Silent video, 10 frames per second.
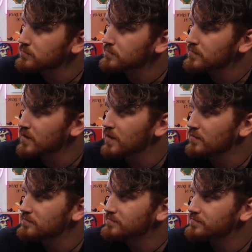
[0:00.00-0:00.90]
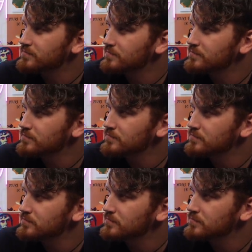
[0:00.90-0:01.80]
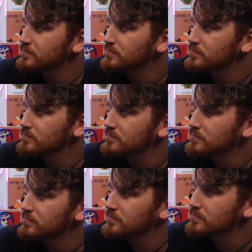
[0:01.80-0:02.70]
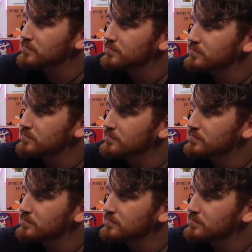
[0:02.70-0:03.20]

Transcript: No words are spoken by the person on screen.